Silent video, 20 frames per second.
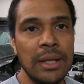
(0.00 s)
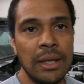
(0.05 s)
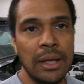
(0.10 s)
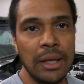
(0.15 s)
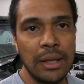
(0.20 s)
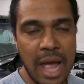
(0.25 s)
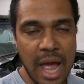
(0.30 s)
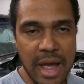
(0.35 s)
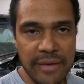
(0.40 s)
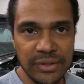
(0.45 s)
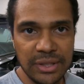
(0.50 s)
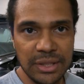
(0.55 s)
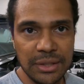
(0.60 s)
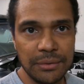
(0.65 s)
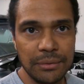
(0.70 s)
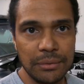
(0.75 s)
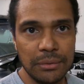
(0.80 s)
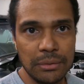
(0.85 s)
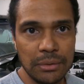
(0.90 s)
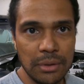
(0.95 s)
and having
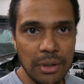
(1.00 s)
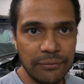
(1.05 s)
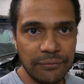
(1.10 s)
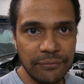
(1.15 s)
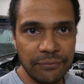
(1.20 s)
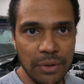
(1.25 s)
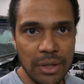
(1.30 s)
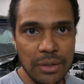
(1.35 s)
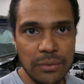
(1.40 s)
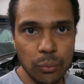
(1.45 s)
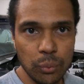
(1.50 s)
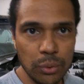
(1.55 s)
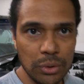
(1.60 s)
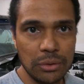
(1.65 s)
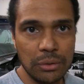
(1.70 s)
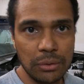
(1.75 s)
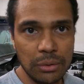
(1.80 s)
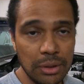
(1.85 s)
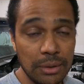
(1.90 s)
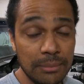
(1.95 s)
either a front and rear
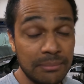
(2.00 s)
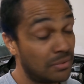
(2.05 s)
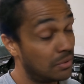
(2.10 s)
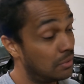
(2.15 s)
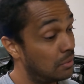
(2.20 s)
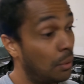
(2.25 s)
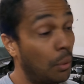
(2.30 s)
clip